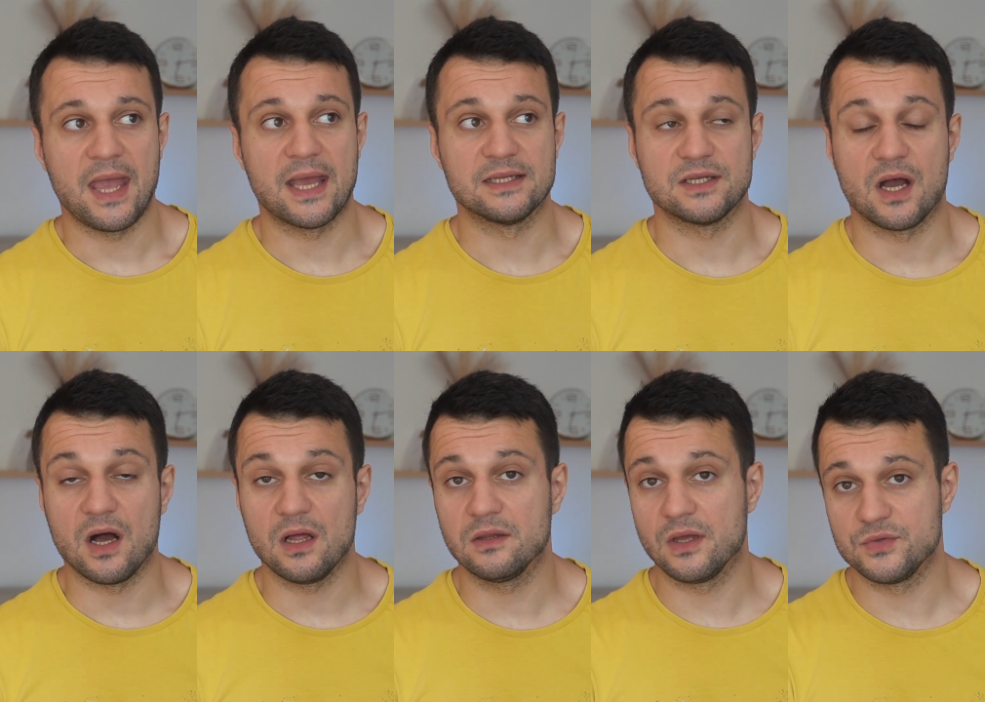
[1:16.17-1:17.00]
And
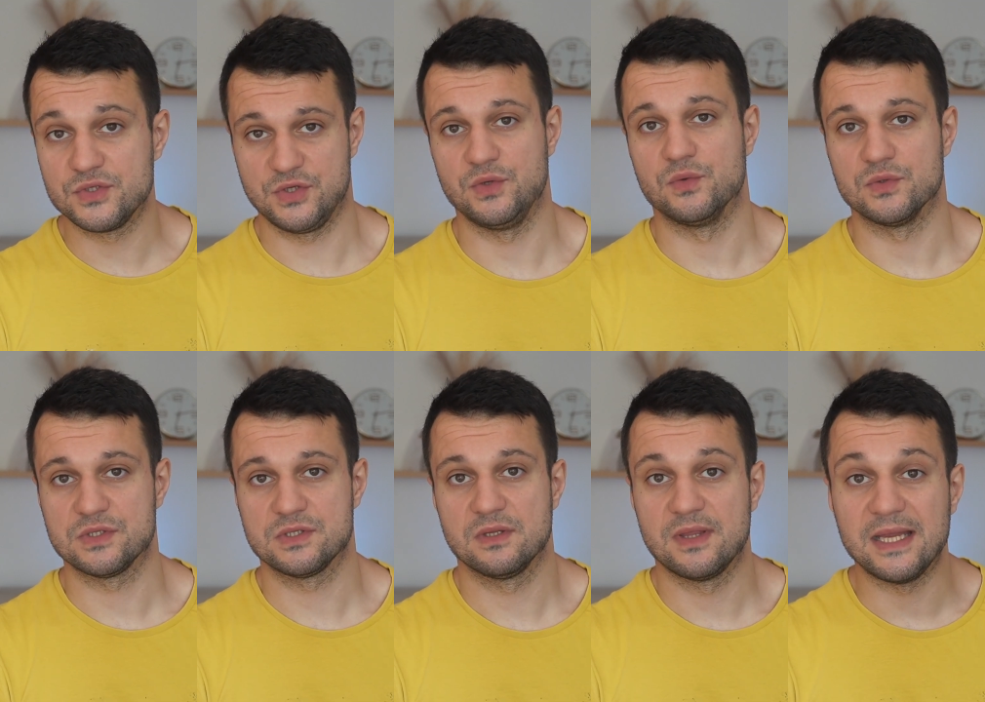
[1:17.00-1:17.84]
all those
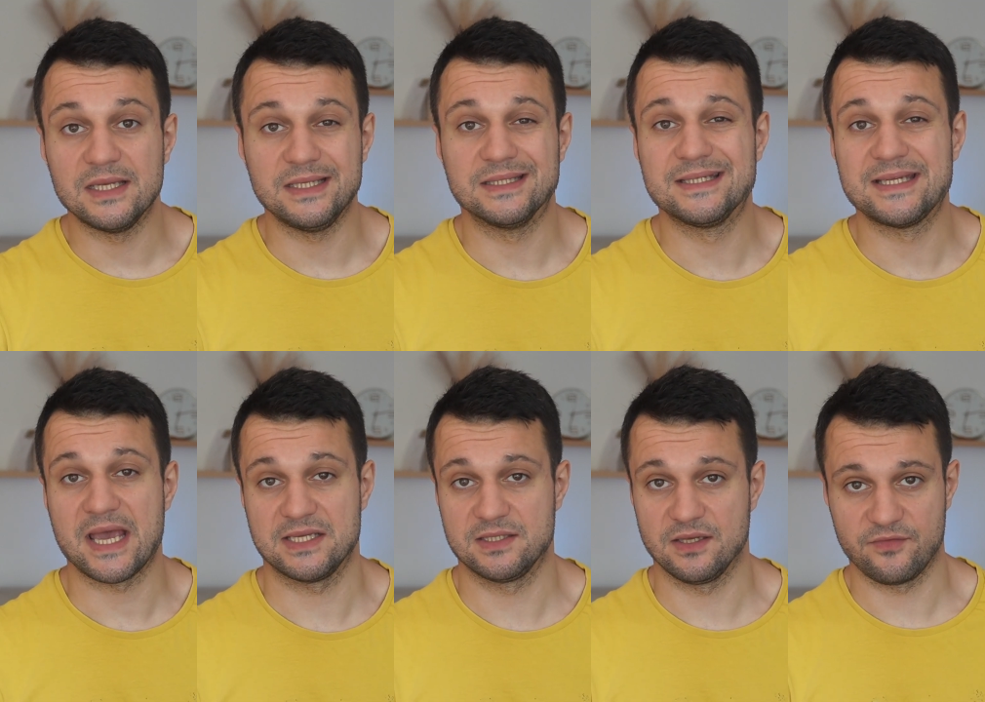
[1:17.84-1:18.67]
tools, they need
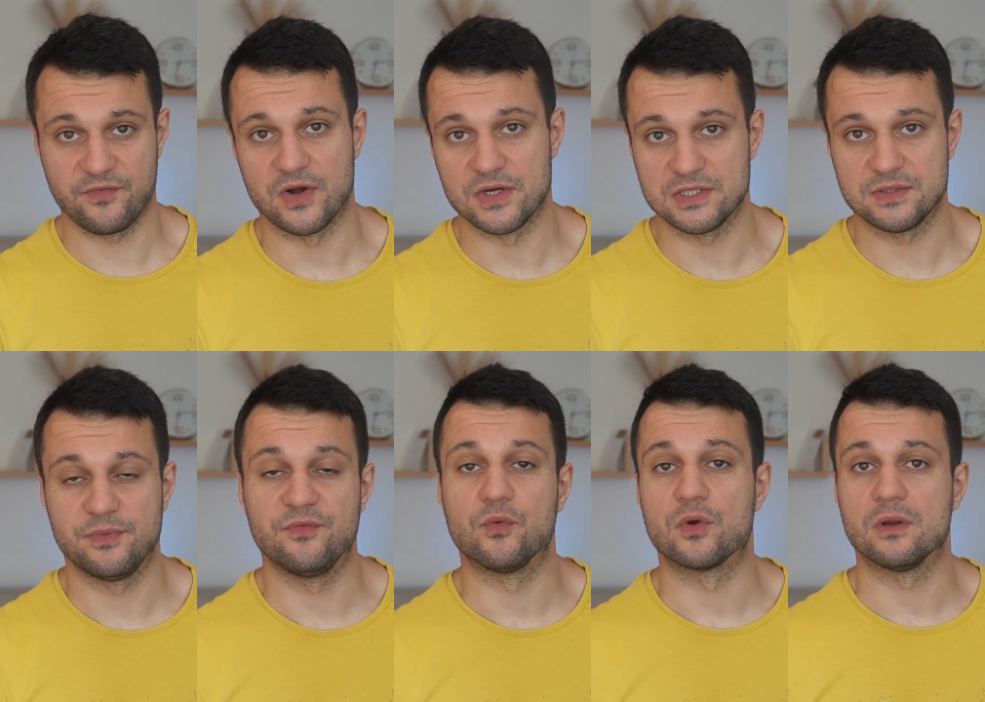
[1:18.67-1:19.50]
testing first
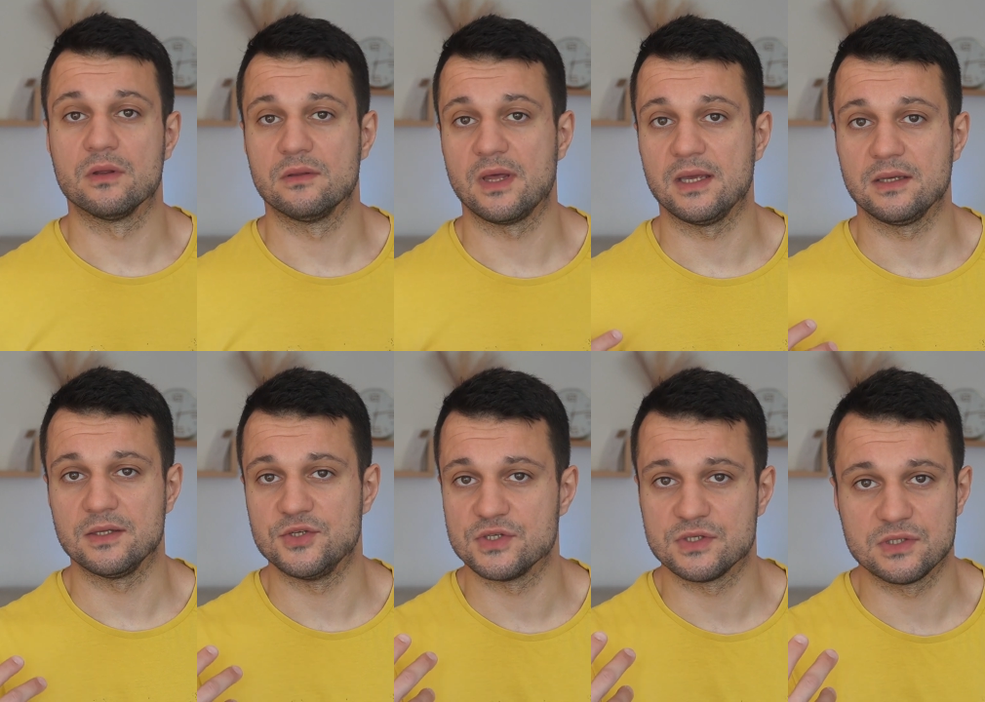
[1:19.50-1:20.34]
before they
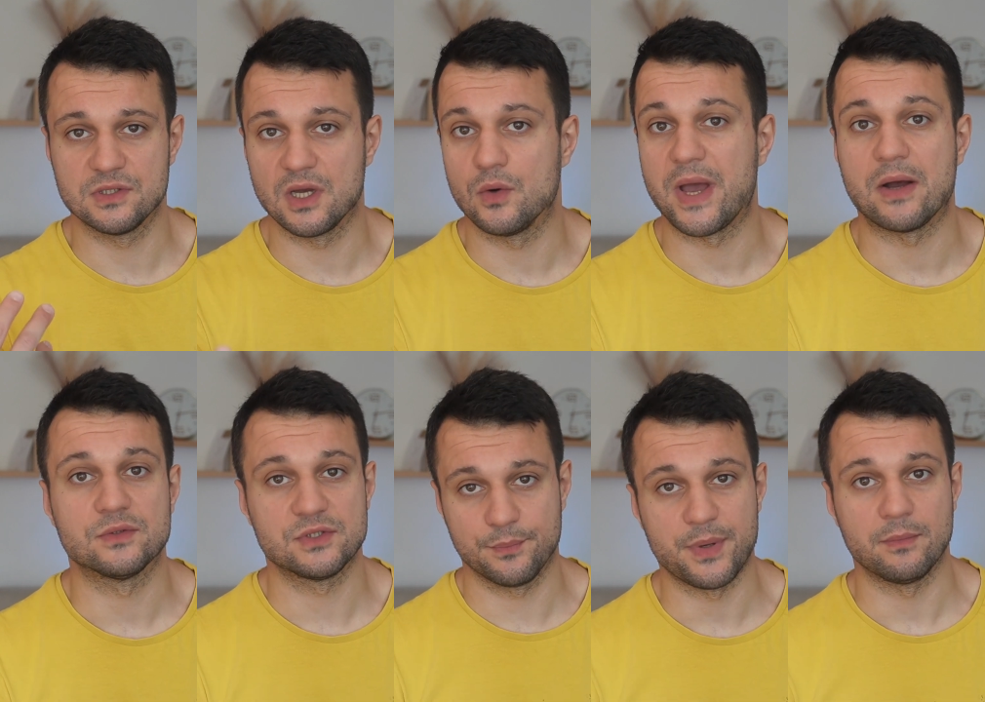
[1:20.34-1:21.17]
can just go
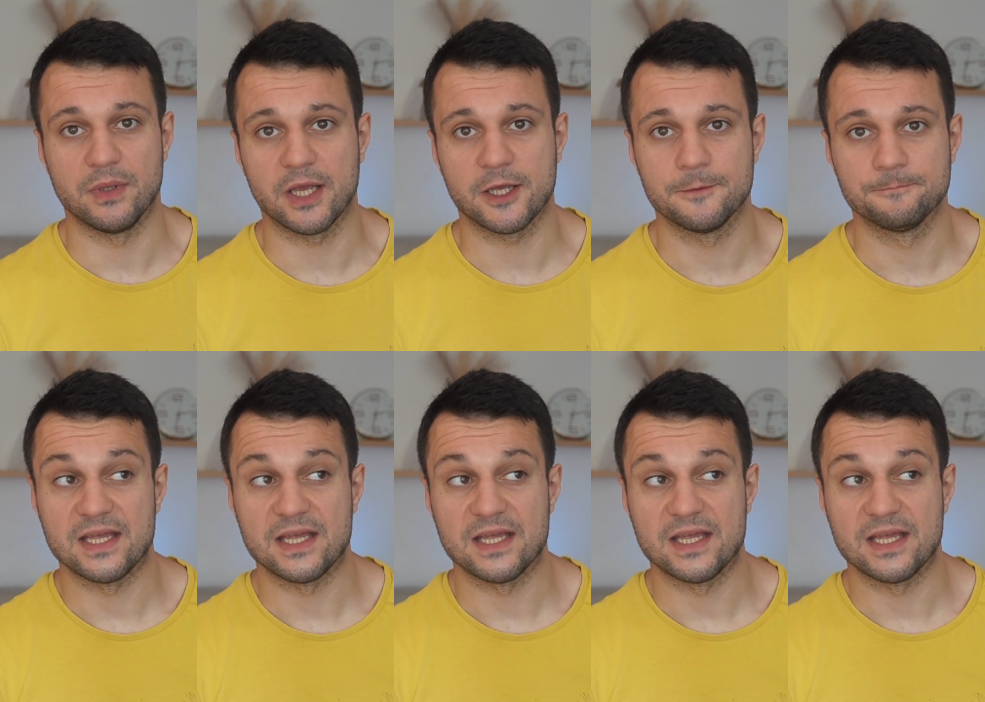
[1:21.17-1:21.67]
out to public.